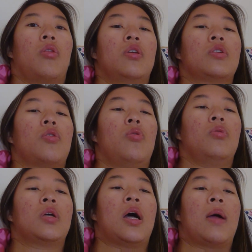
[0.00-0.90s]
this whole
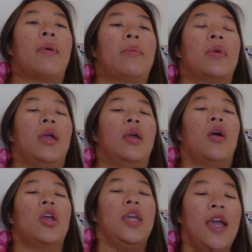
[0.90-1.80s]
time I'm like,
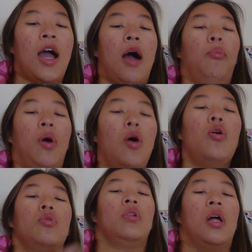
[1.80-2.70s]
yeah,
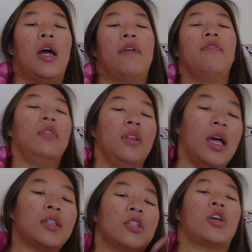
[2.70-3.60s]
pogue life,
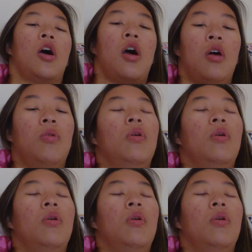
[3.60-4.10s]
let's go.